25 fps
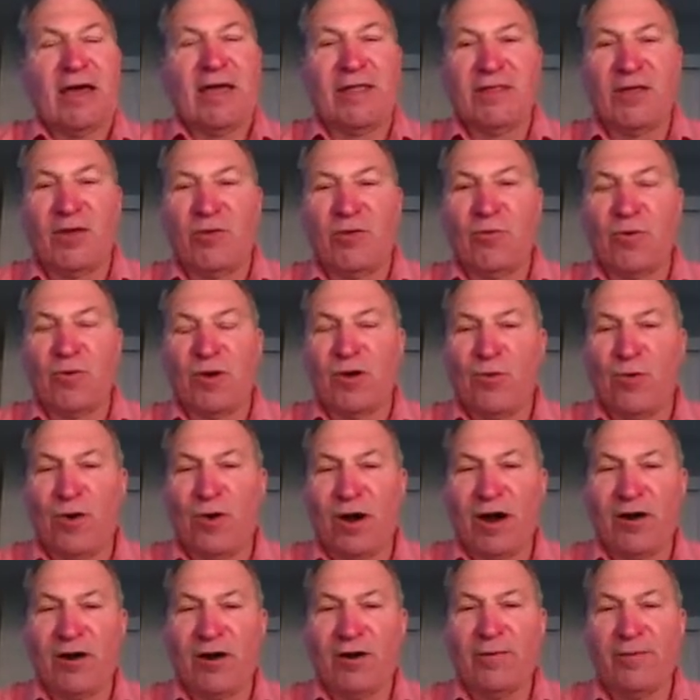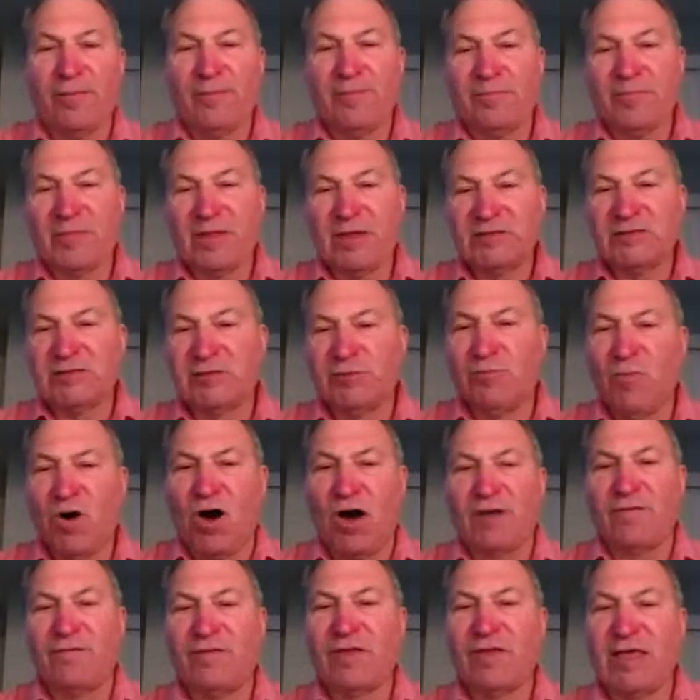and they require some
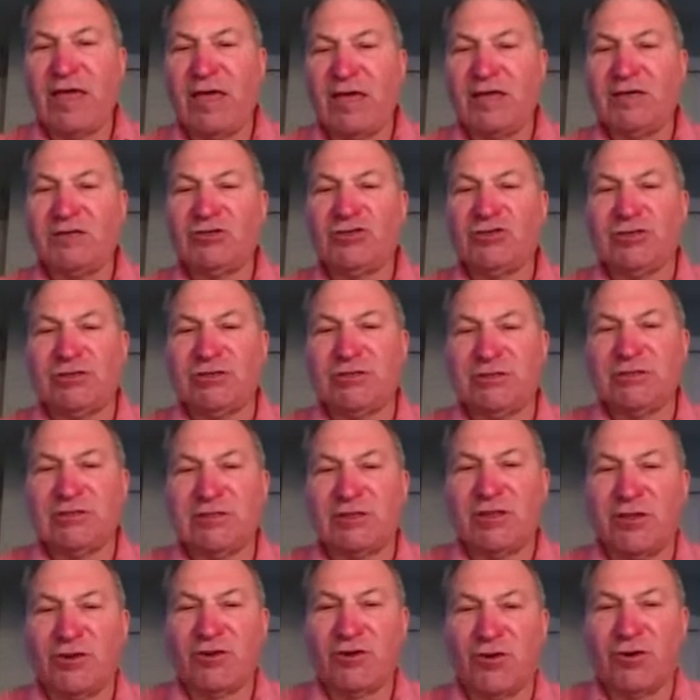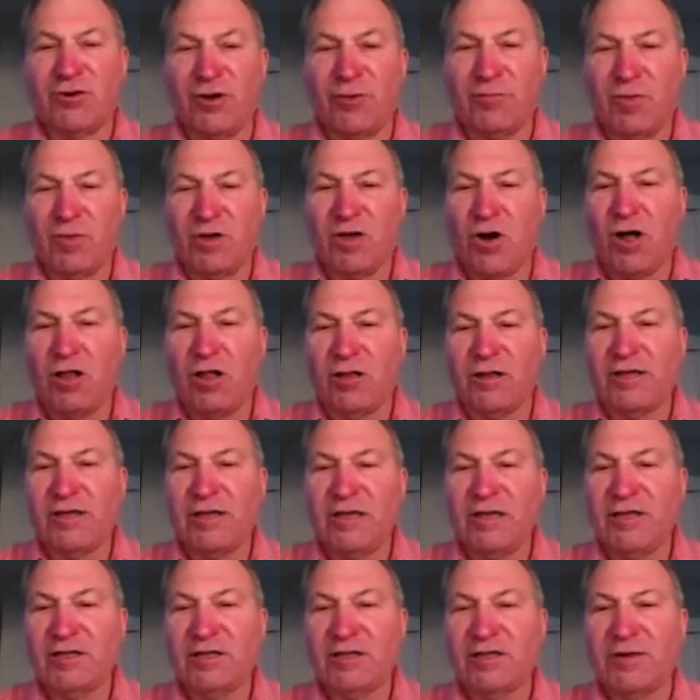modifications to the current Macaulay
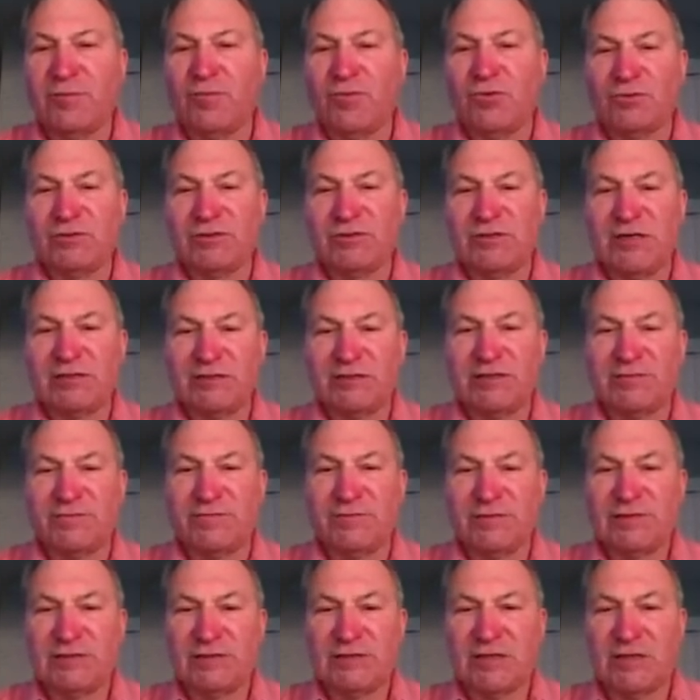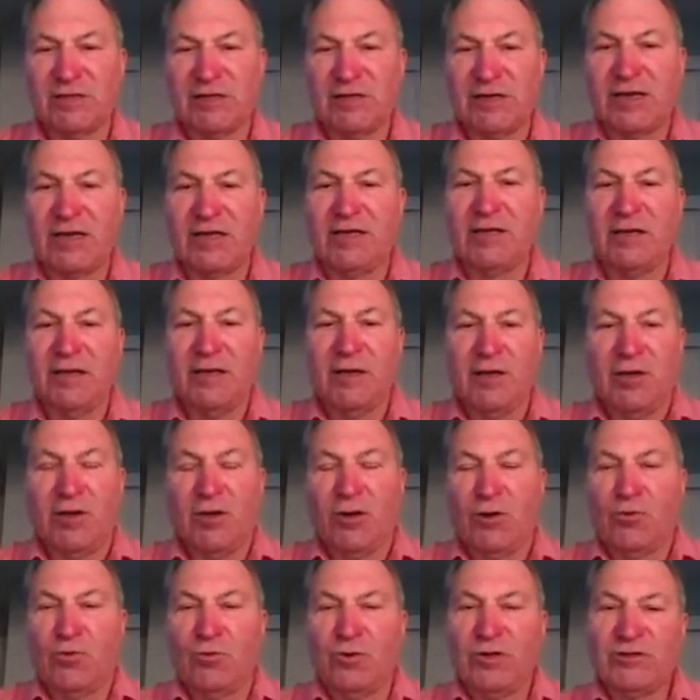helium processing facility,
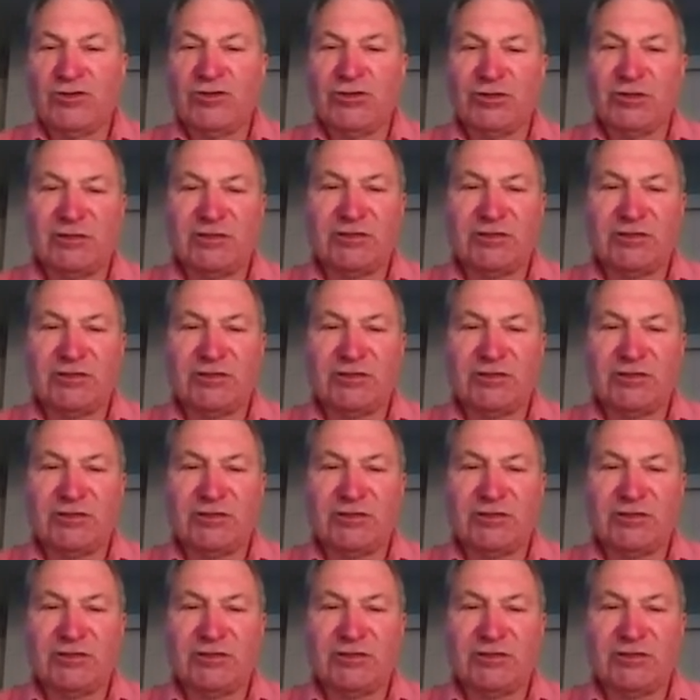which